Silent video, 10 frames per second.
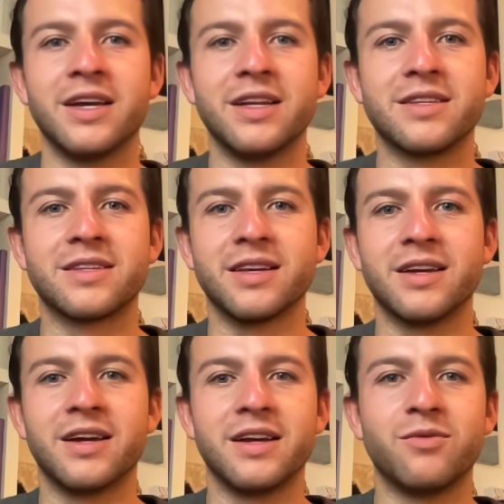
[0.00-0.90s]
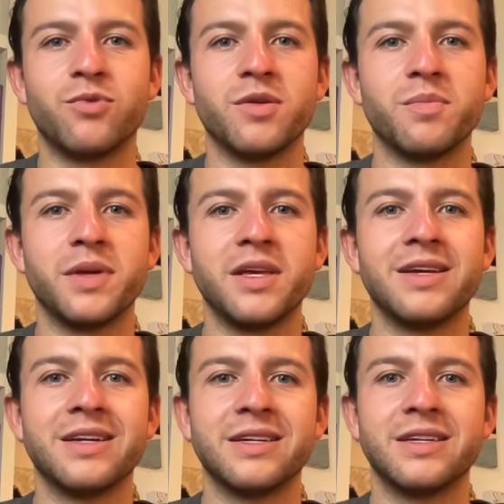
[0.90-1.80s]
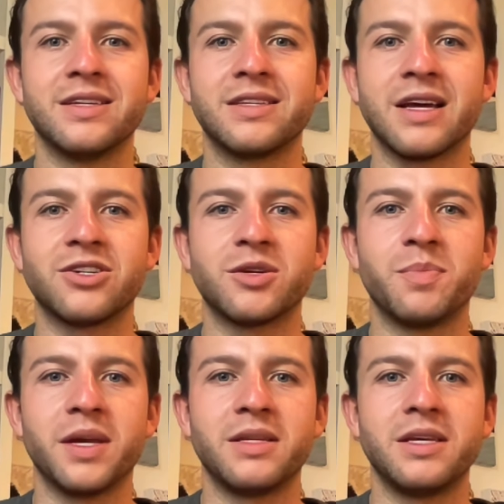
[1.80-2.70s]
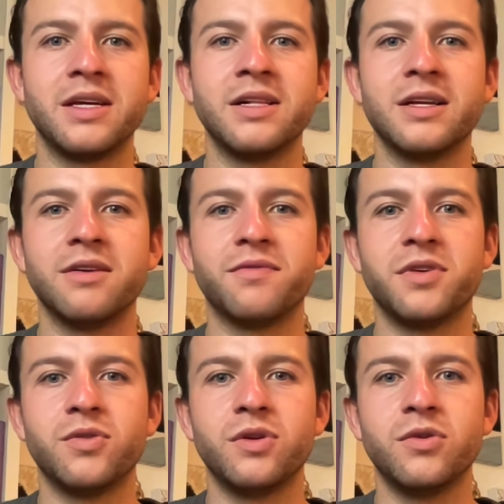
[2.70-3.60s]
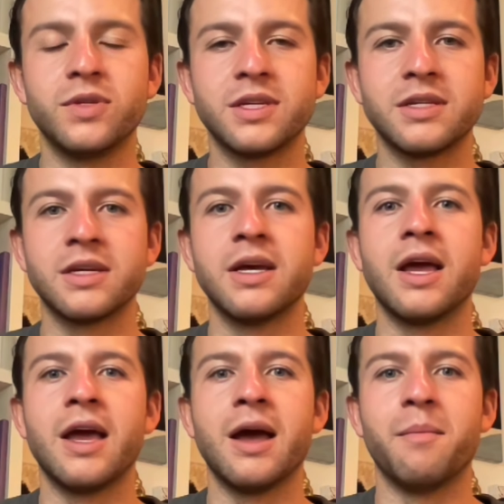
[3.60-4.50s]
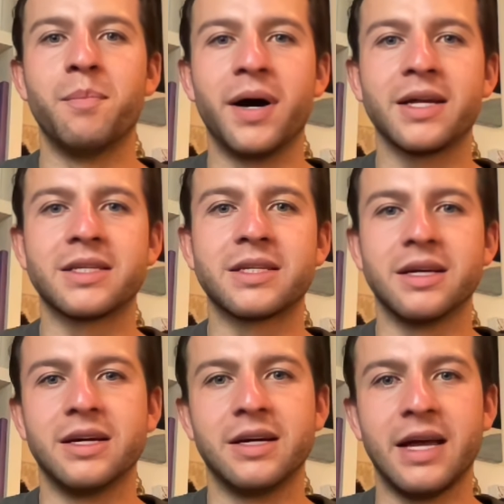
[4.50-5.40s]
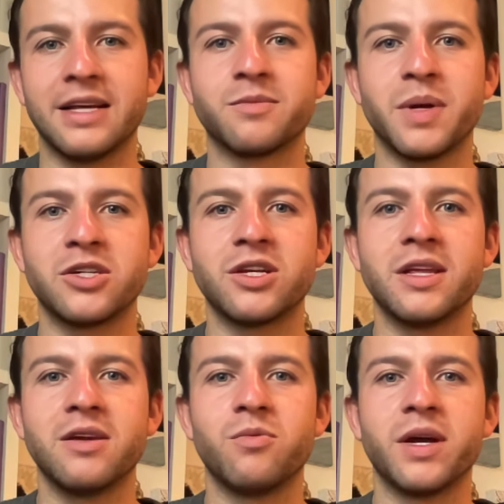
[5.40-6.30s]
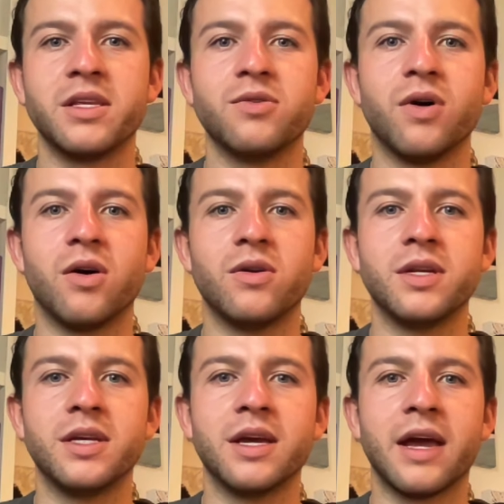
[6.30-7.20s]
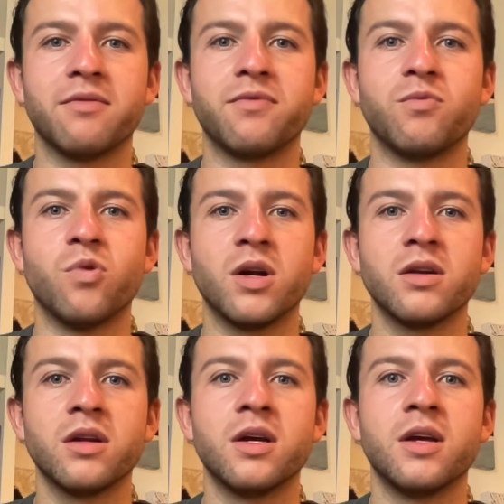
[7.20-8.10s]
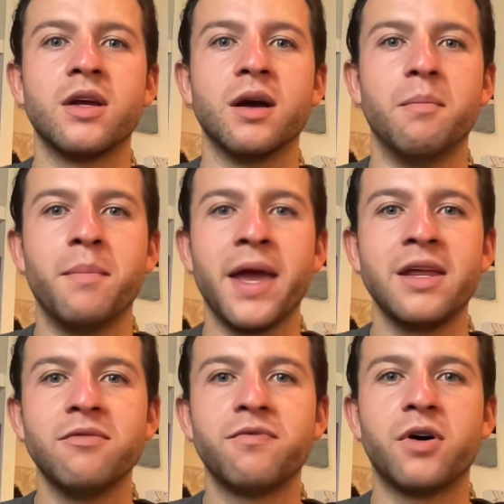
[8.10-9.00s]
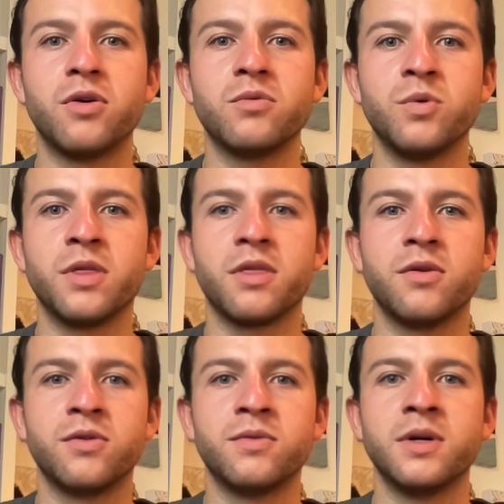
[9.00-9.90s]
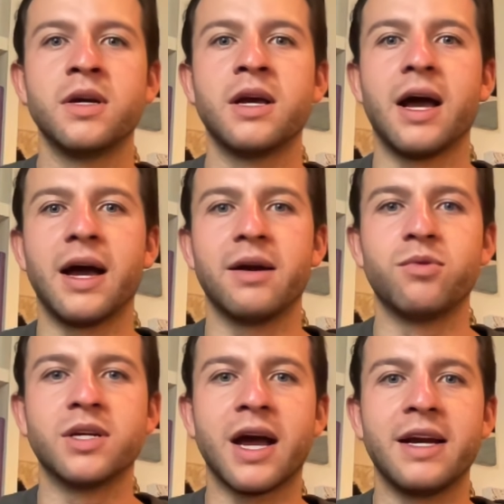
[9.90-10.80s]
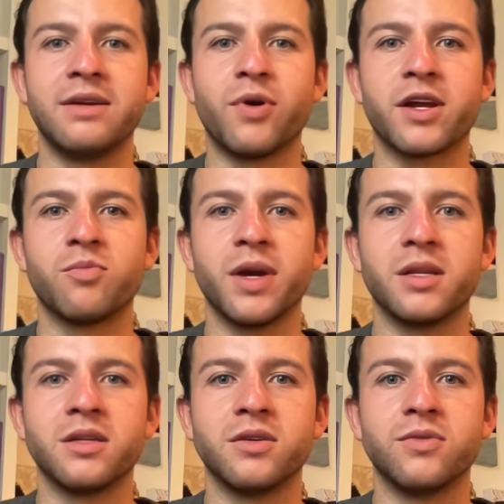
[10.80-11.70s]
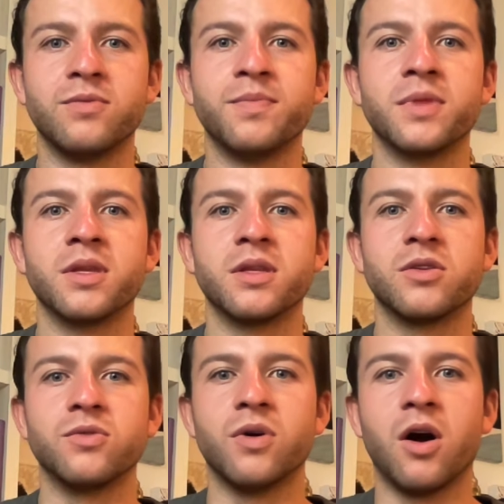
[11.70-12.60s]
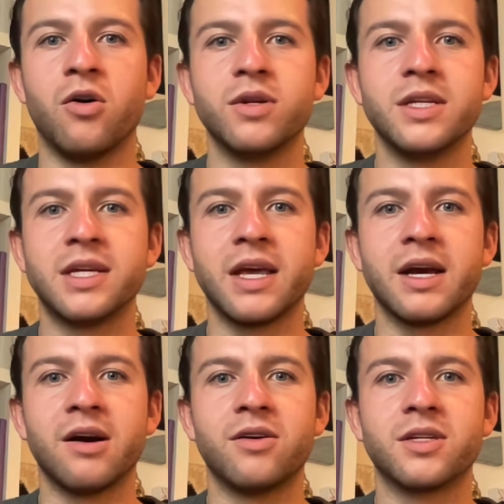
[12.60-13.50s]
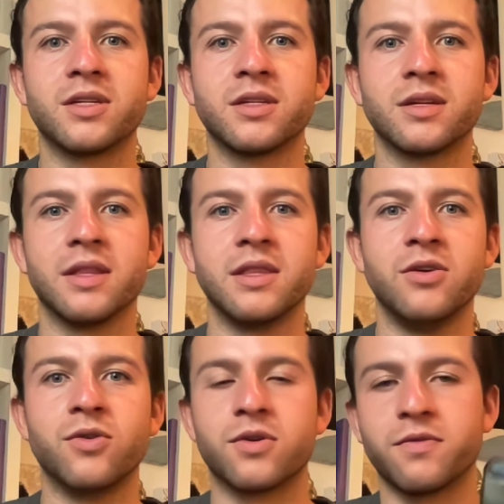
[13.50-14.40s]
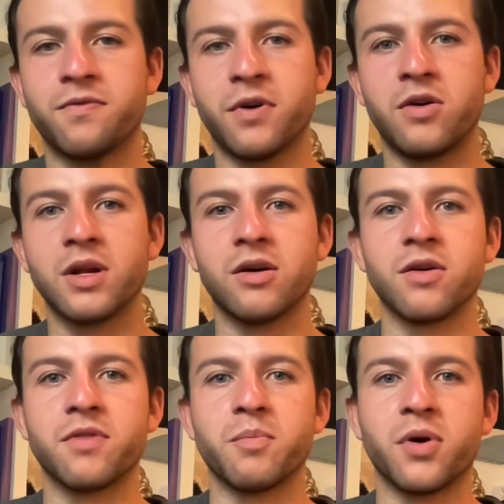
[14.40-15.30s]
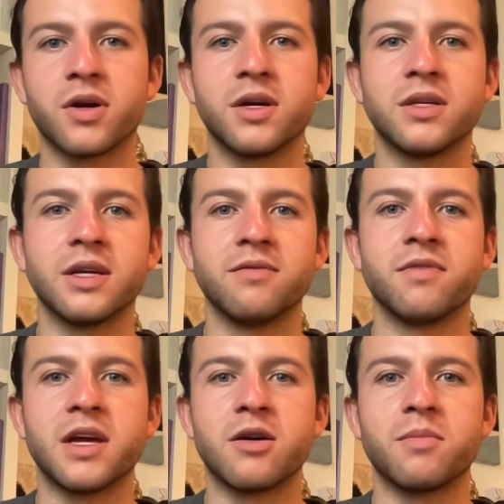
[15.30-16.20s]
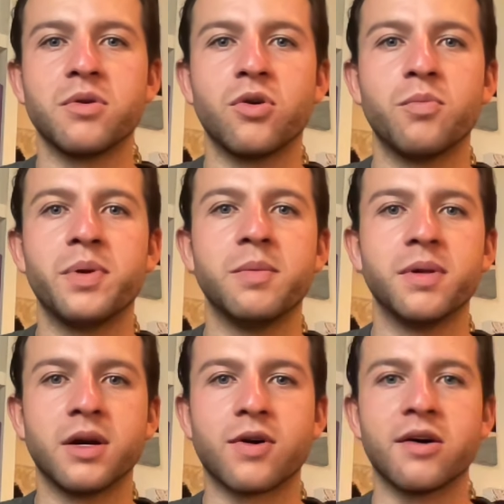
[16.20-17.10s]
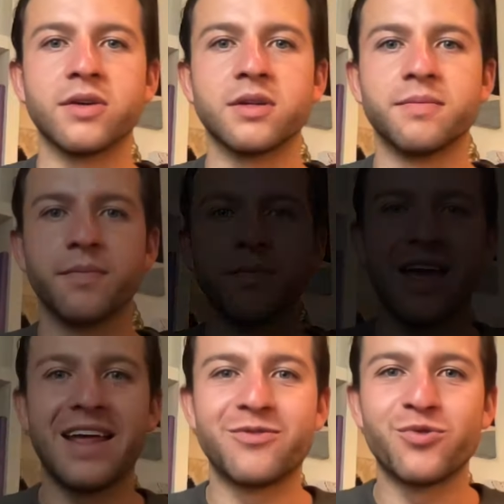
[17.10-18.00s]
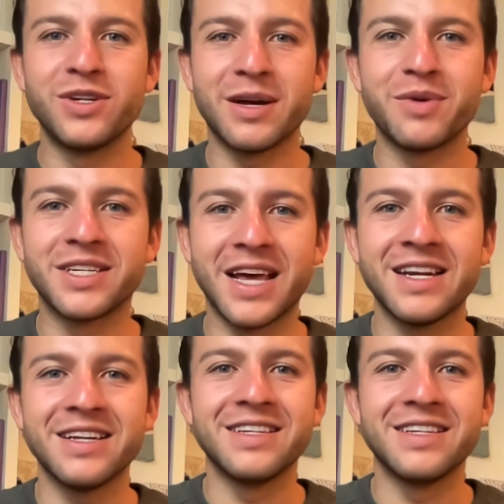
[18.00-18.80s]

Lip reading: it wouldn't be such a big deal if you lose it, but especially when you only have one main phone with you, I would highly recommend you to only take out your phone out of the pocket if there are no people around. And rule number 10